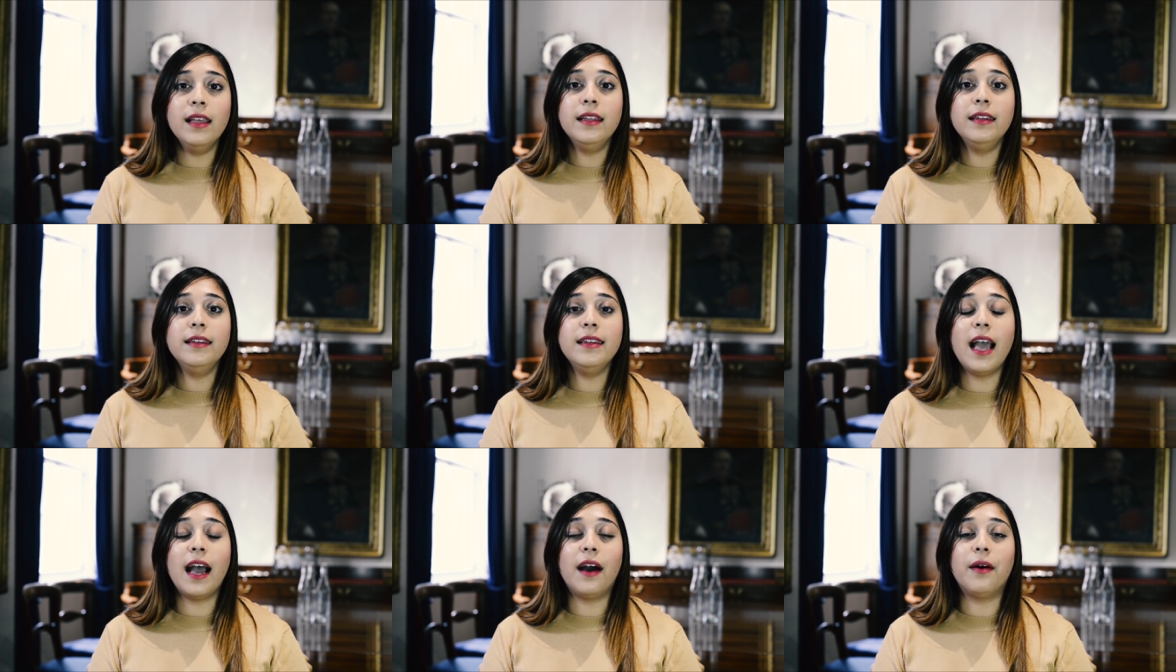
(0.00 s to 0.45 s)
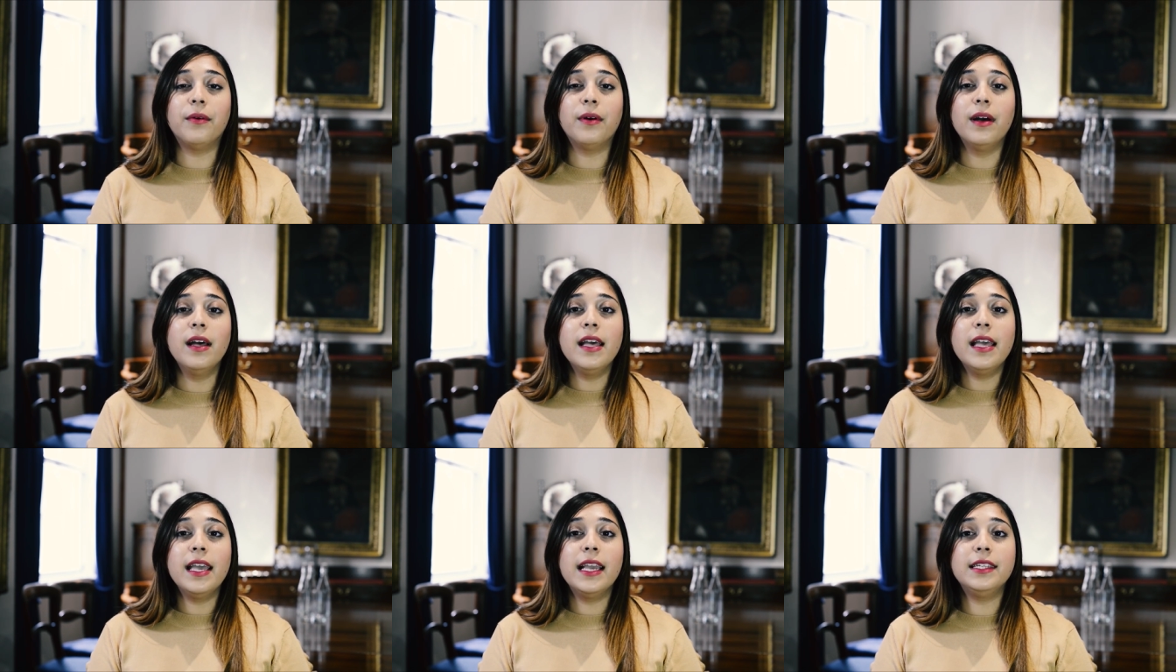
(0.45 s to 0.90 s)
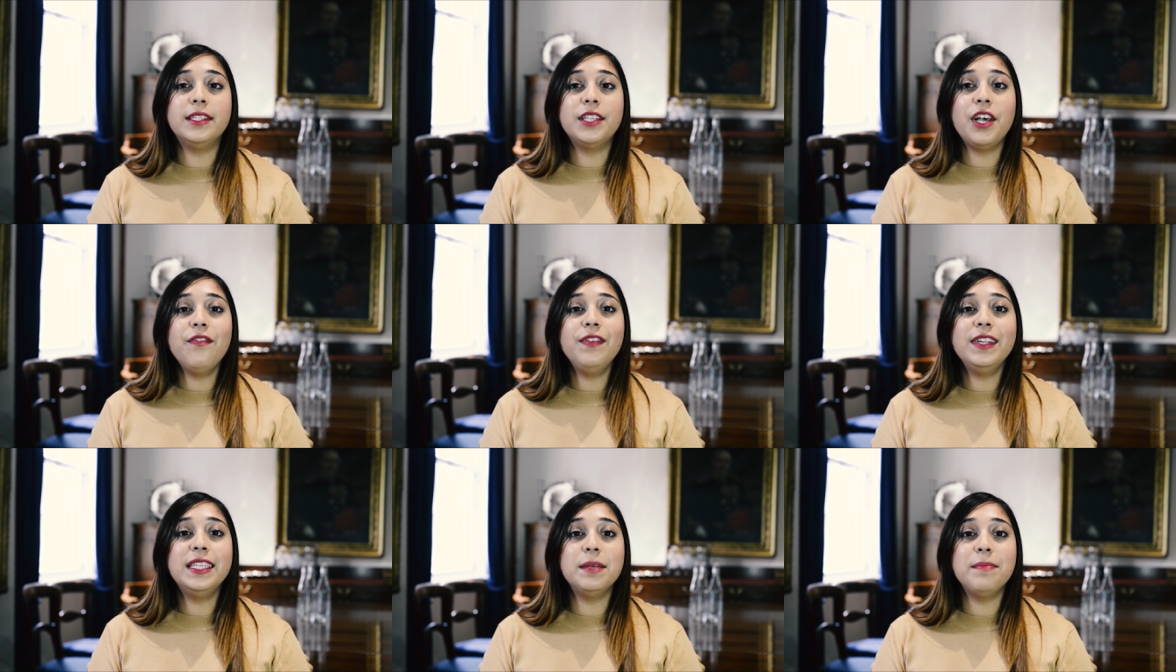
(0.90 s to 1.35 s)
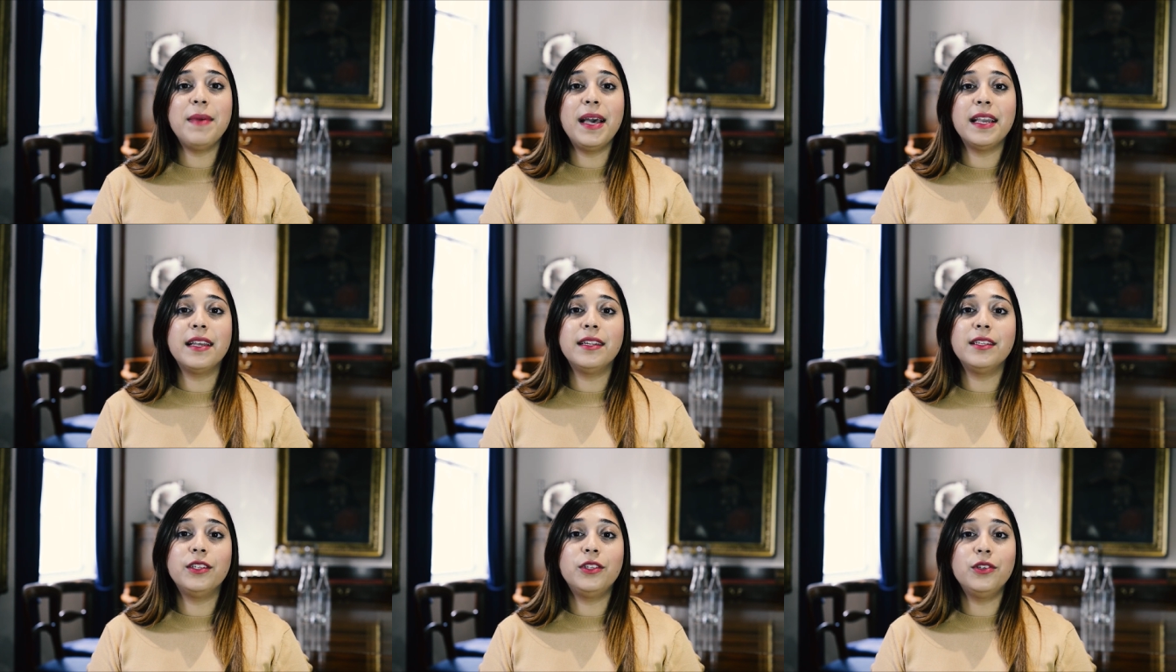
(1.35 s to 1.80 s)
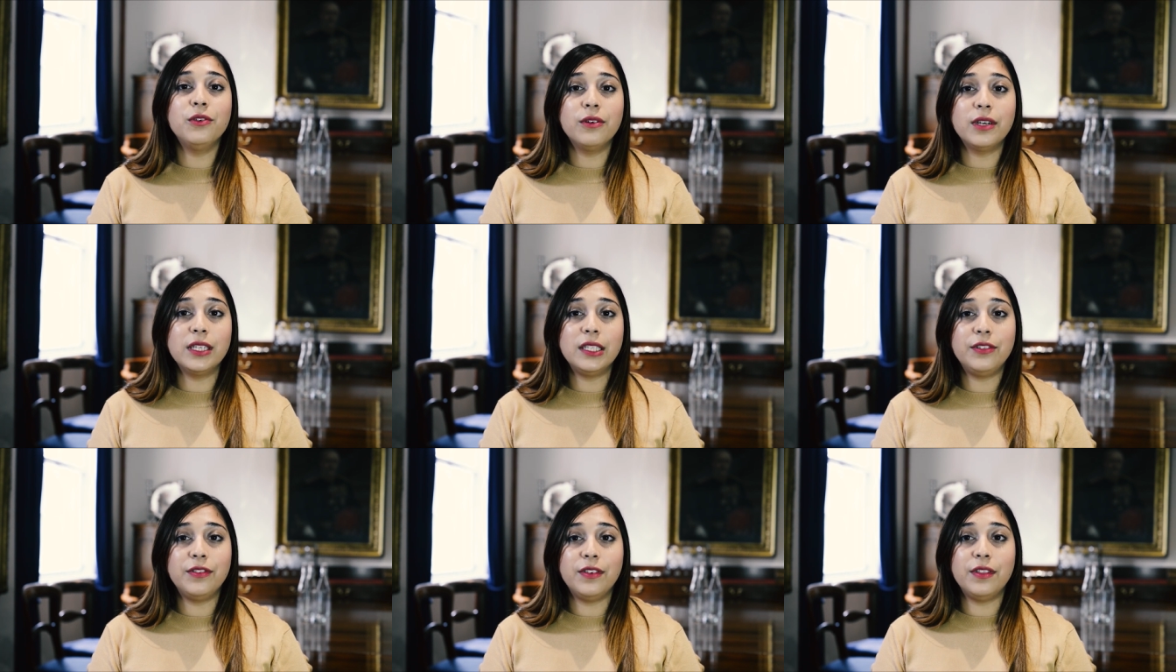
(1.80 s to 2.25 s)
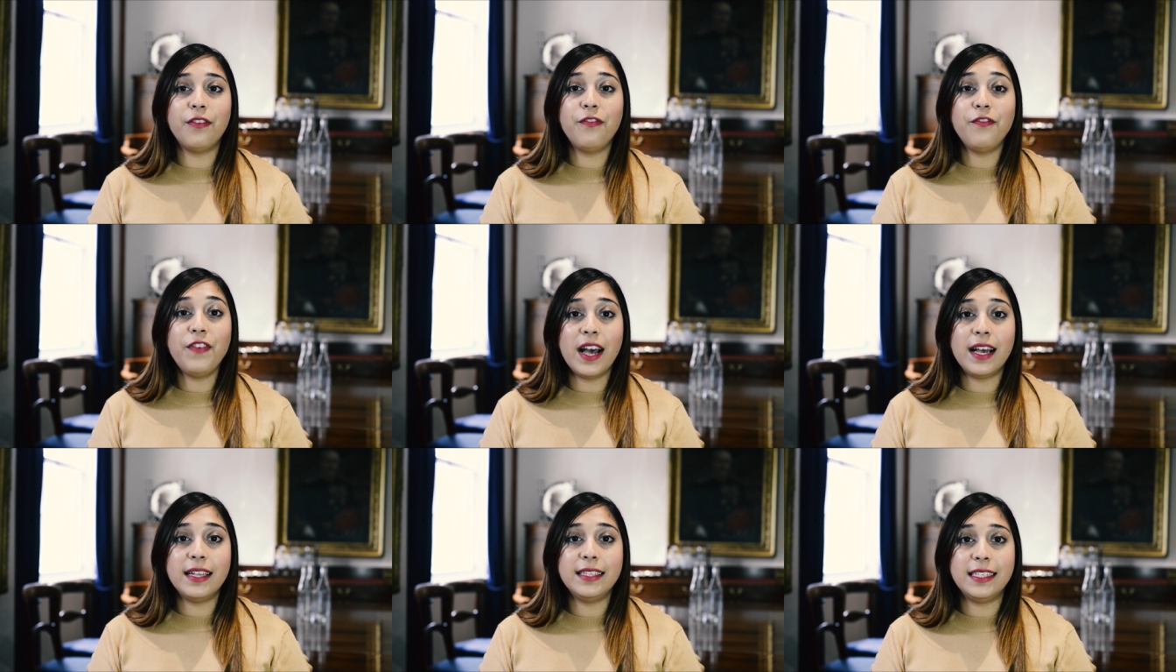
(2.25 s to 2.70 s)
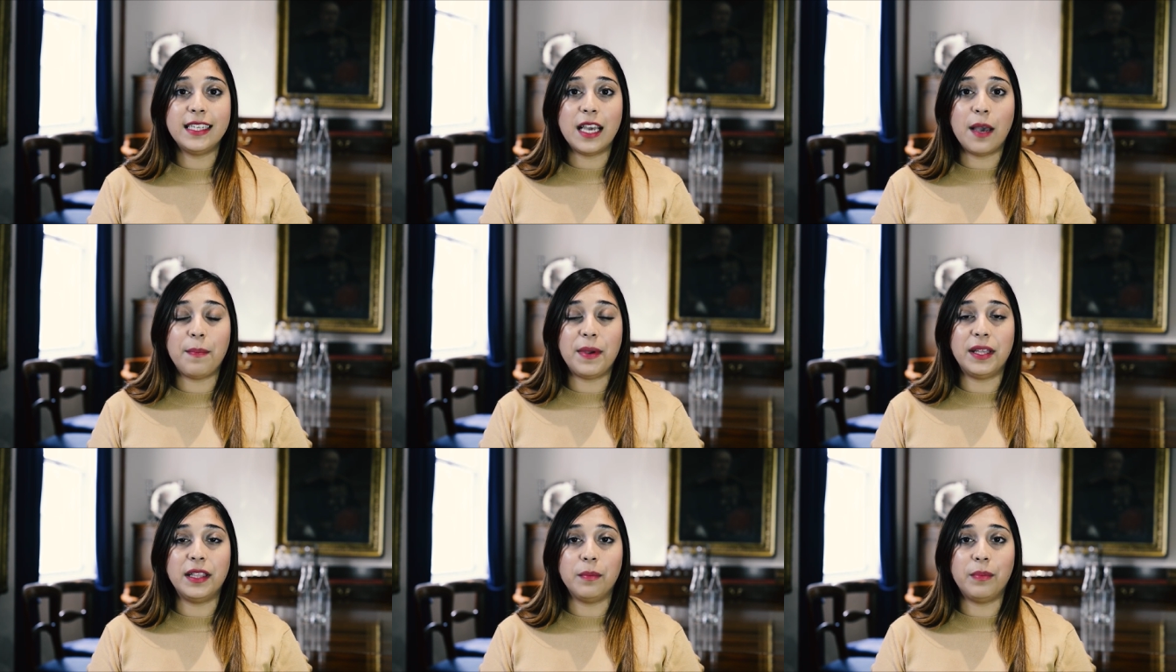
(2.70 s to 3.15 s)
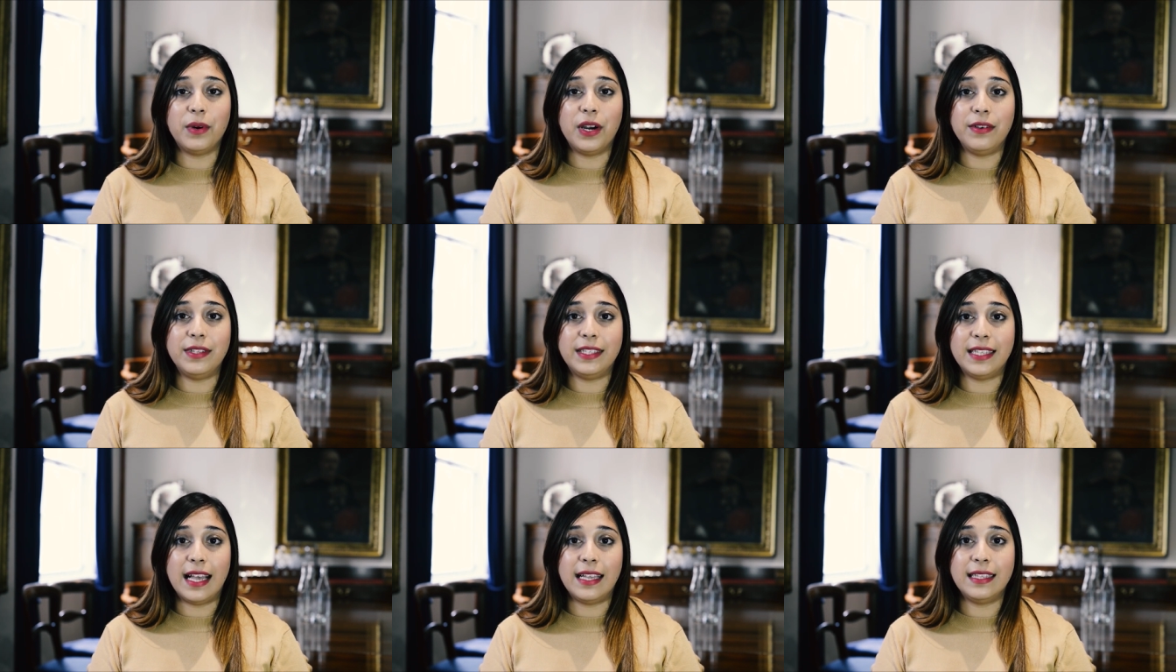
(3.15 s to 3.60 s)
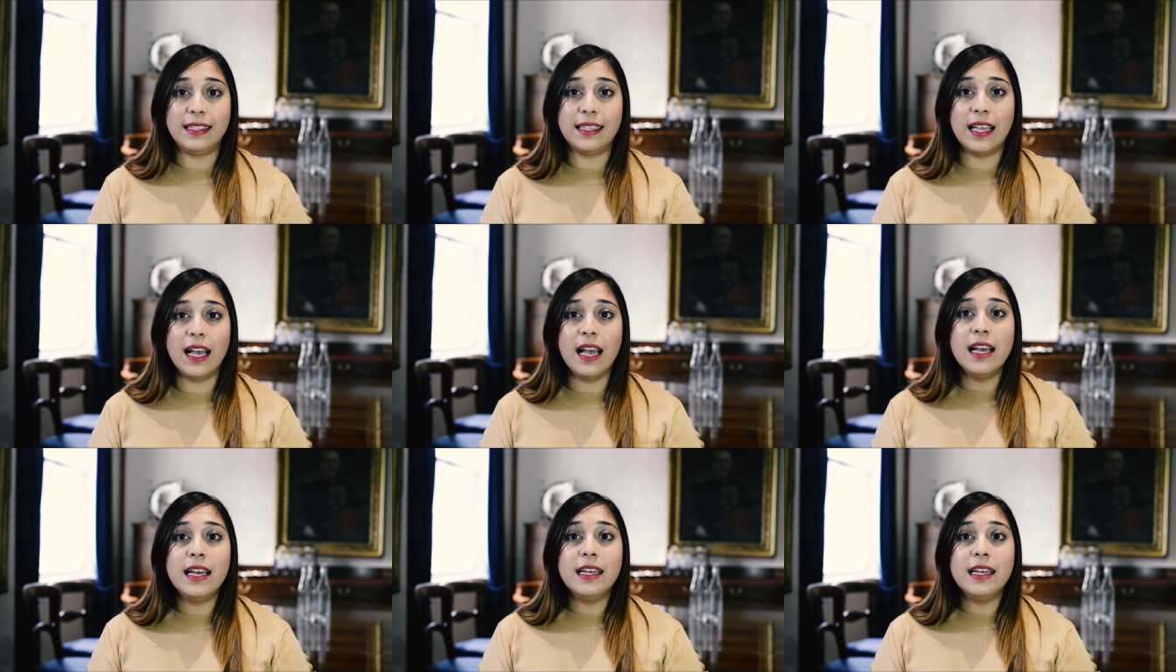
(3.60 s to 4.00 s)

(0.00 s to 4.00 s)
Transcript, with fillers: Now, it's over to Megan to talk us through the first step in the process,